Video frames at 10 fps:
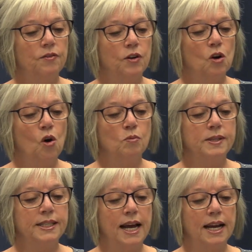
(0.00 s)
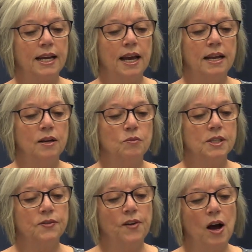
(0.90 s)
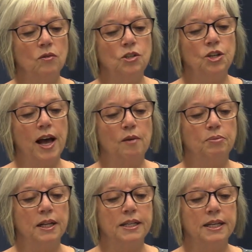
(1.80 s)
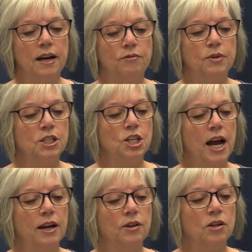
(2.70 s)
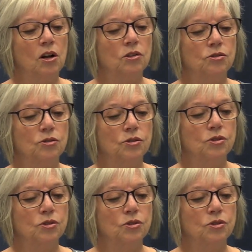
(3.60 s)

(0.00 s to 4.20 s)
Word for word: for homesteading and it was found to have plenty of rich agricultural